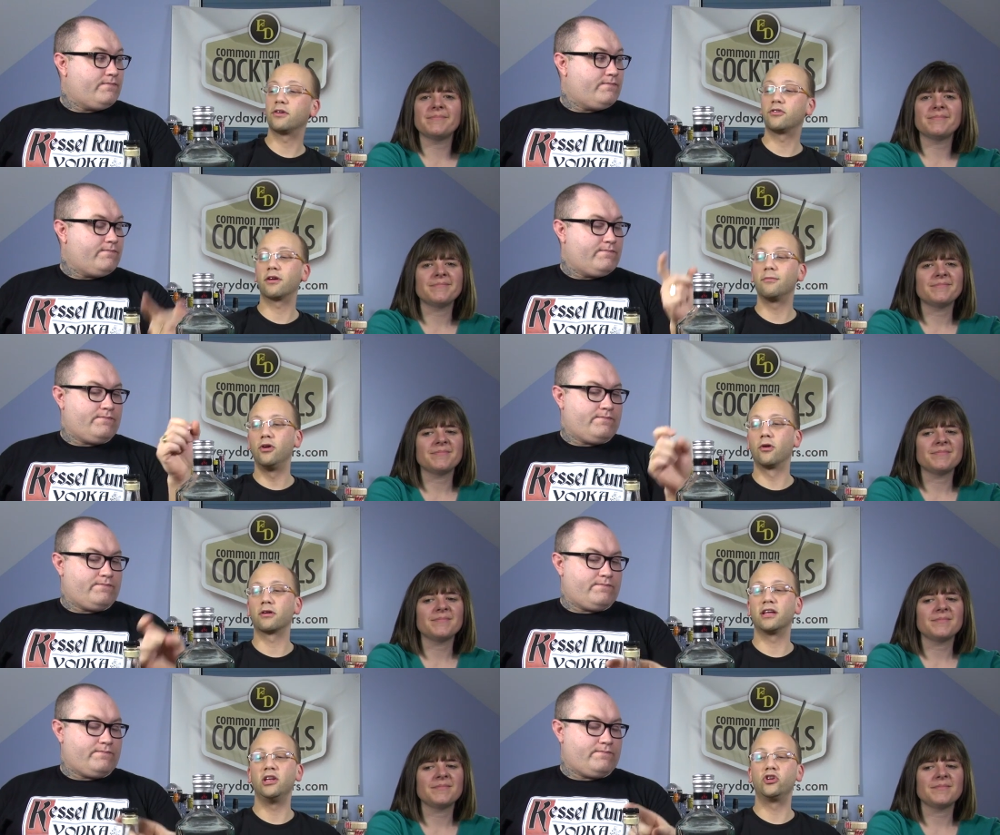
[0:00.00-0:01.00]
Speaker 1: Sun Drinkum, New York.
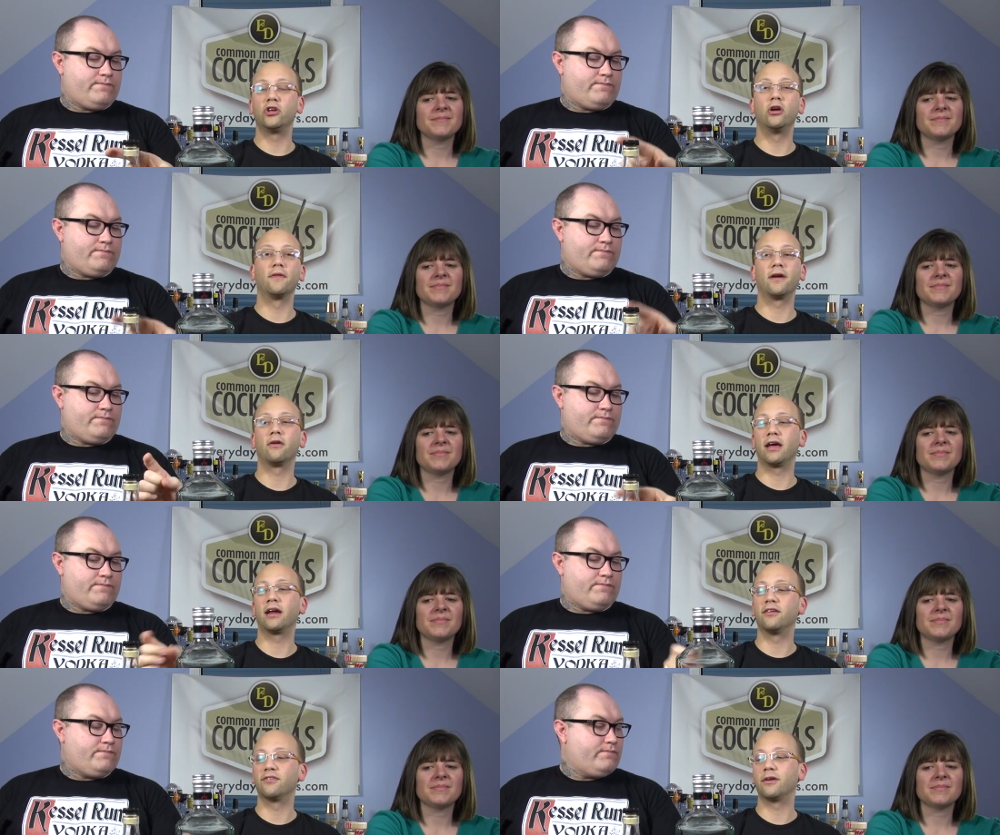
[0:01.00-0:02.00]
Then you should go there and get it
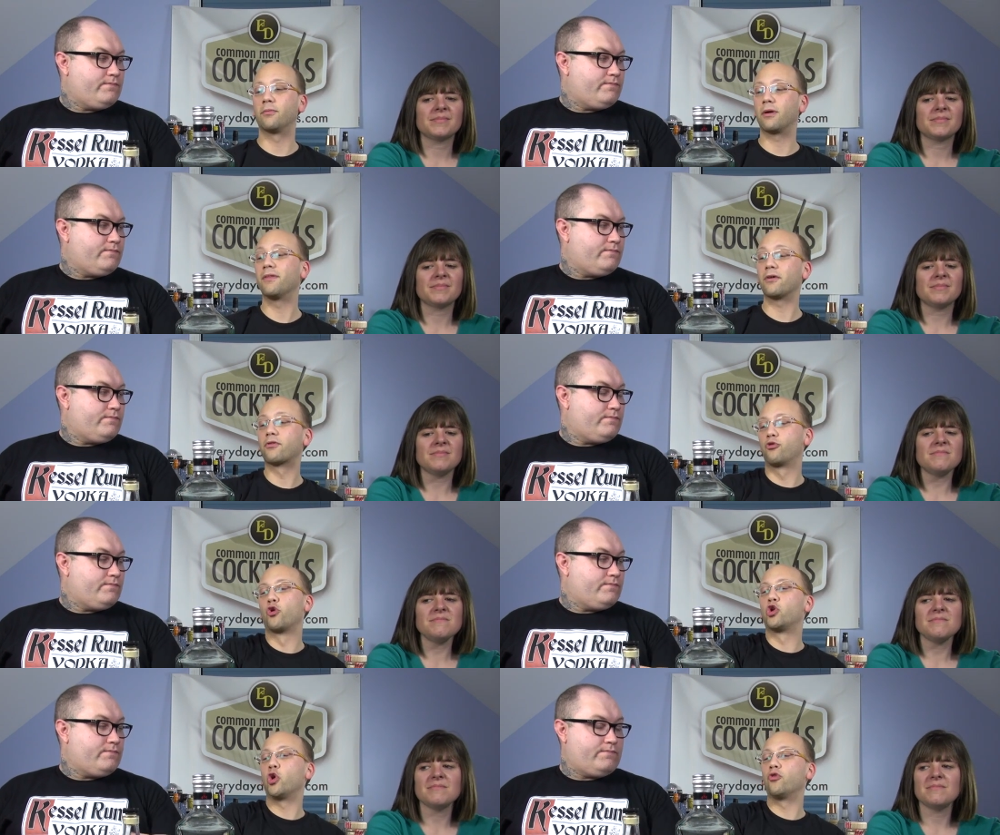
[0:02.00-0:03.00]
because they would pro- they're the
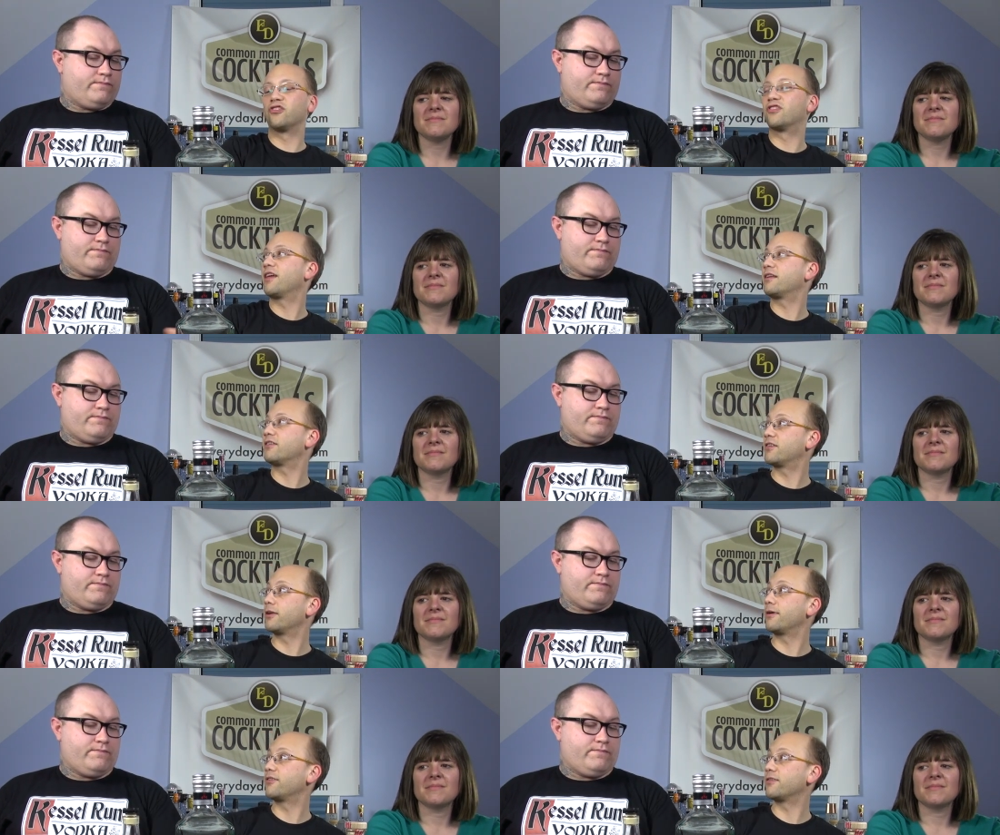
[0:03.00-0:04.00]
closest to that
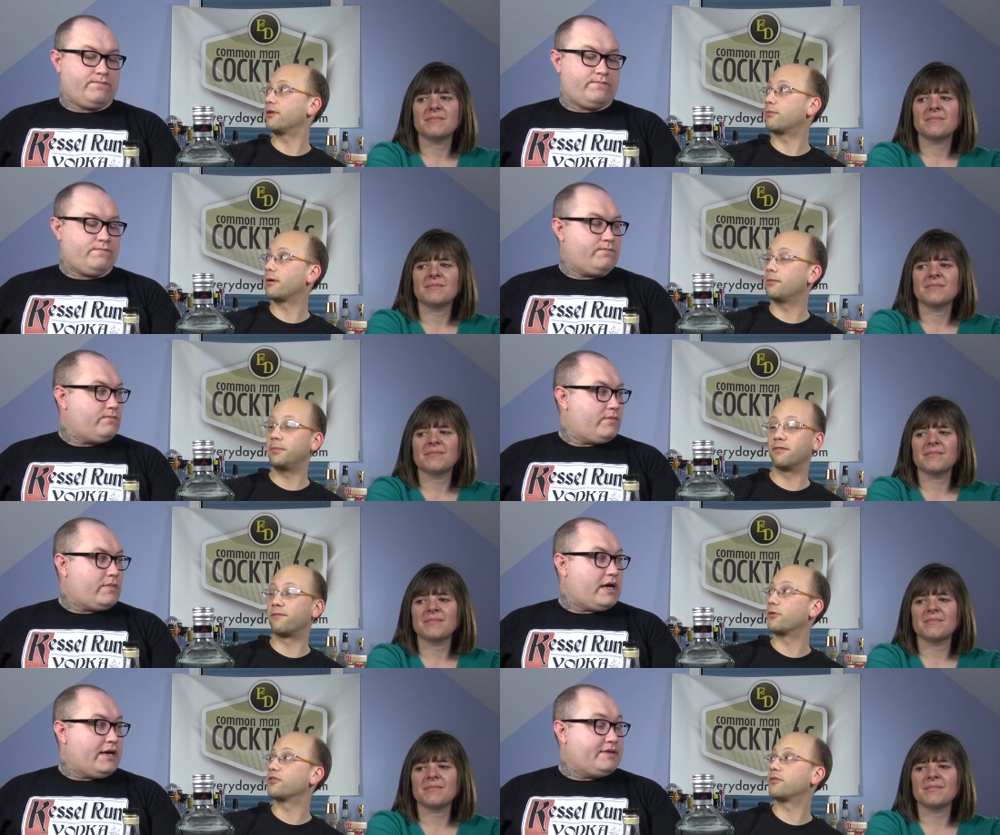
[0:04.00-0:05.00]
distillery, so they would probably be the
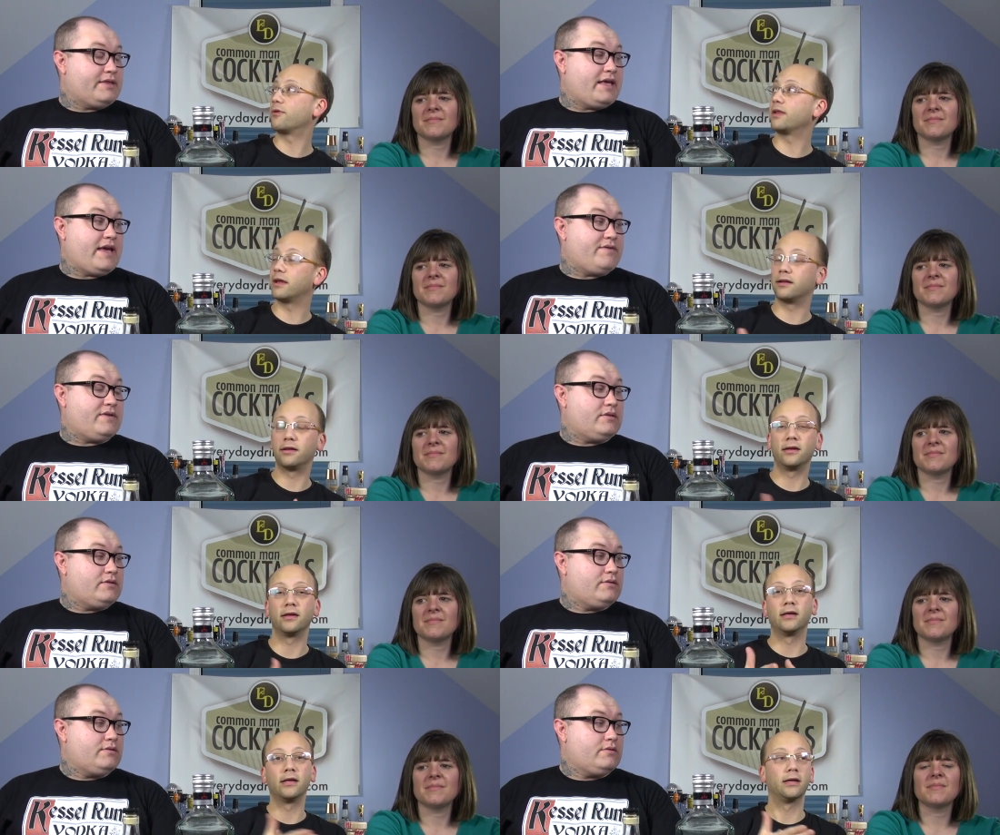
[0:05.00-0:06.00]
first. I think they have it.
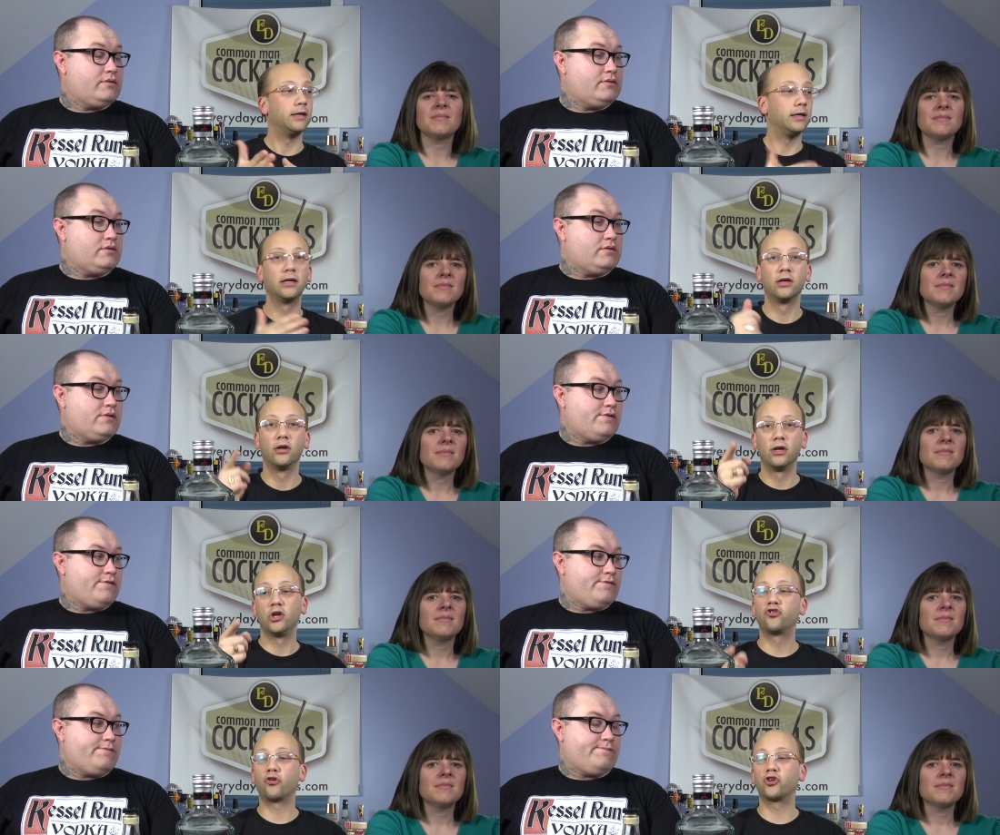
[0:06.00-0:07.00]

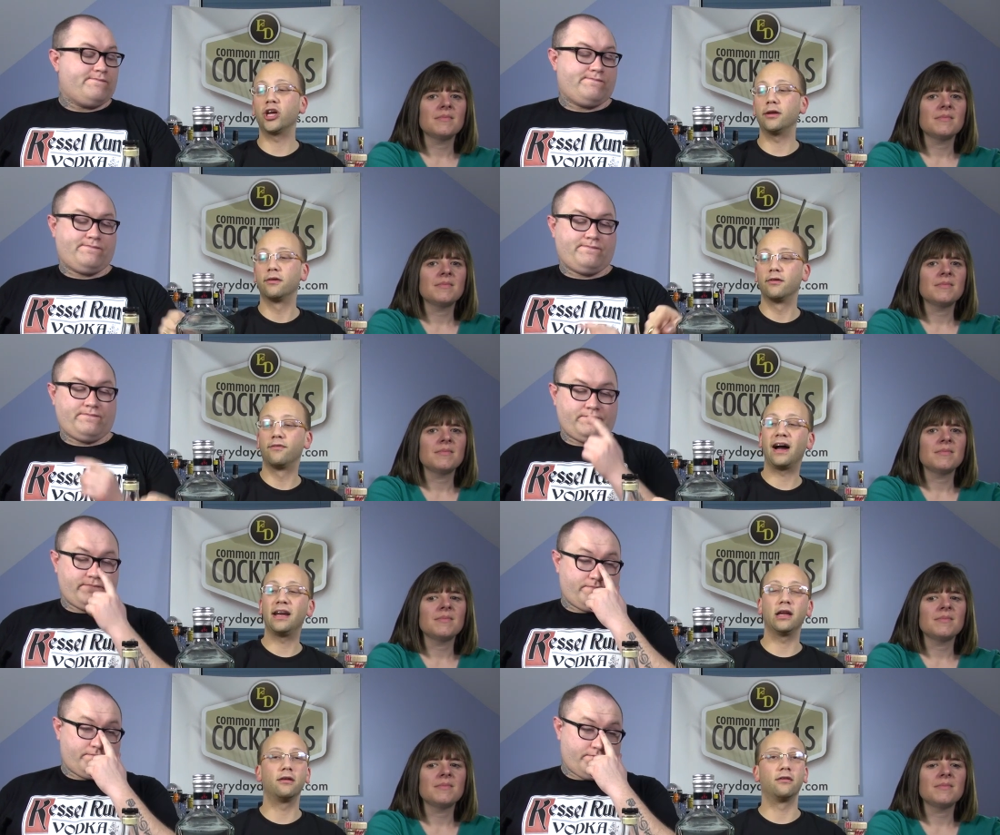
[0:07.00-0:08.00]
Search it, find
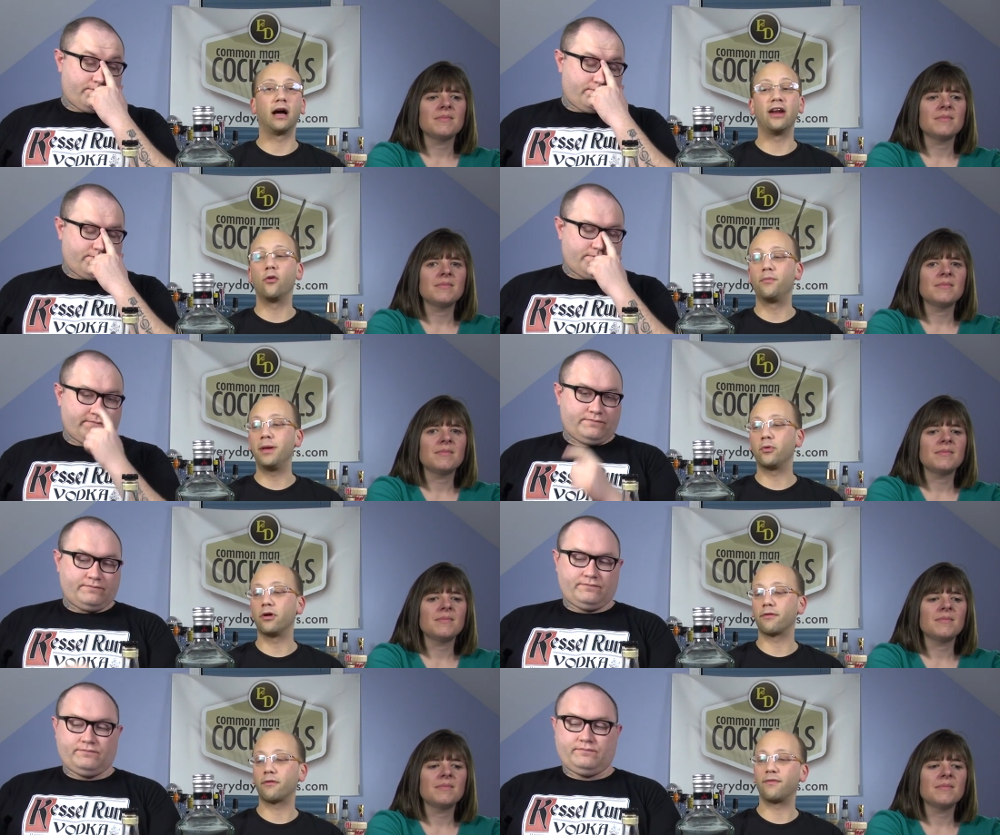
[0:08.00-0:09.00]
it. I know people
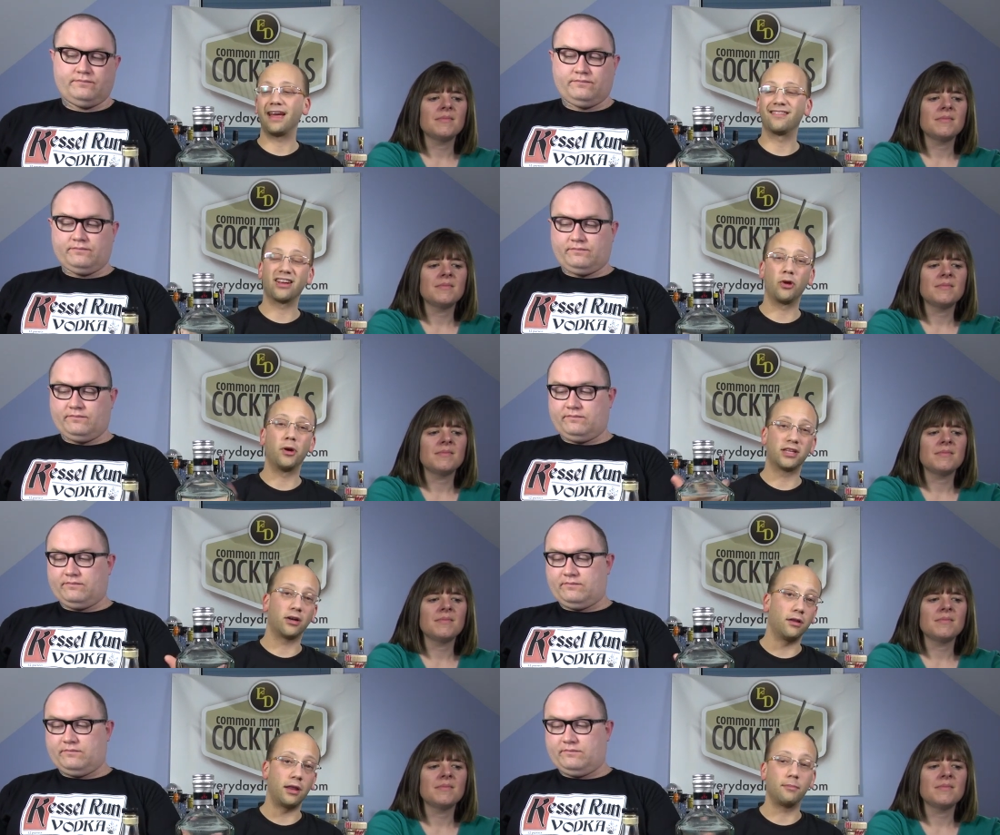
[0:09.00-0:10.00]
of our fans that go out there
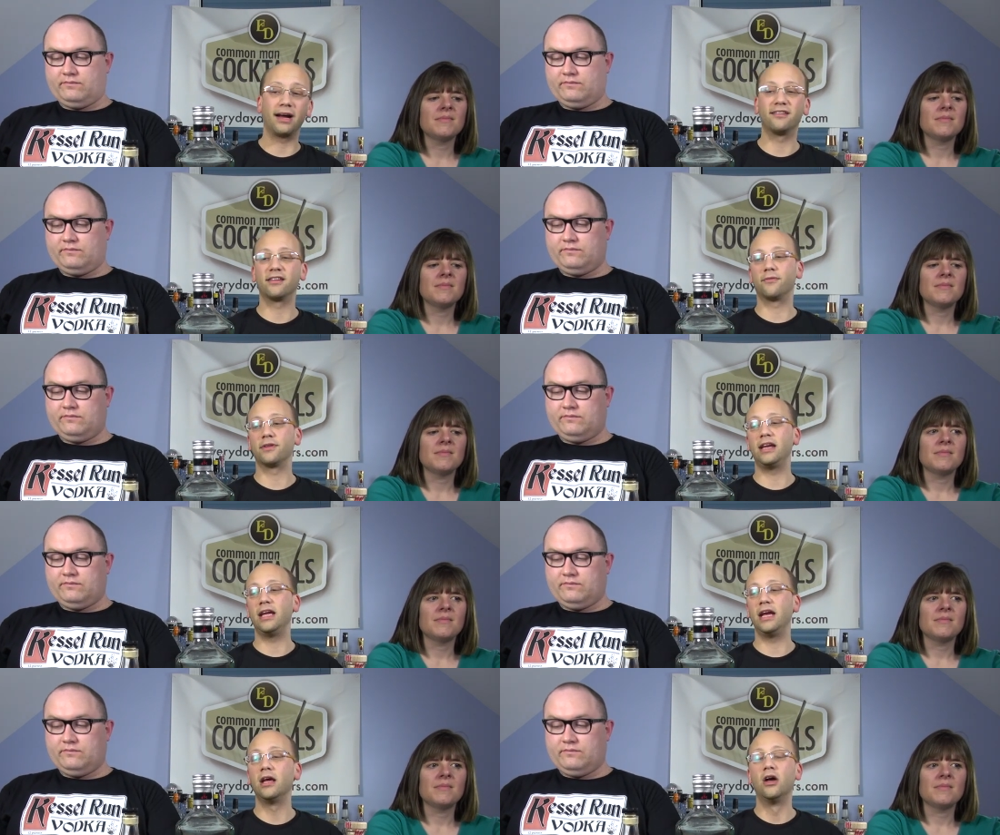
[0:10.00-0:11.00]
and they buy stuff when they
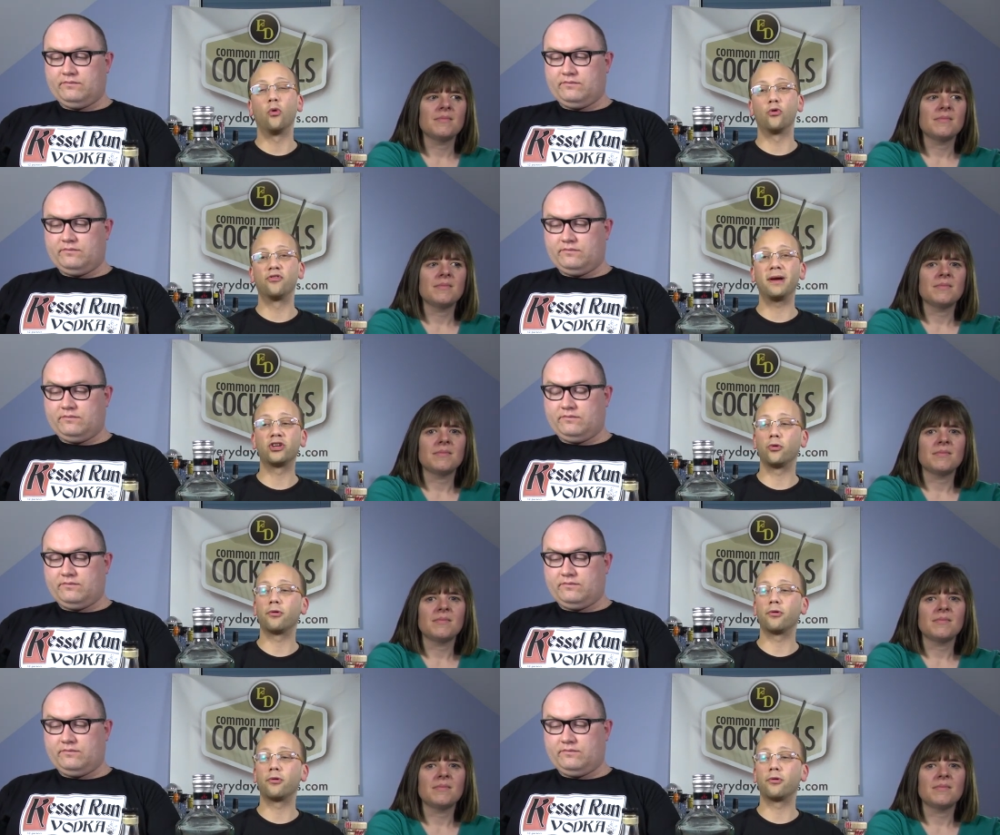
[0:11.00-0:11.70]
need or special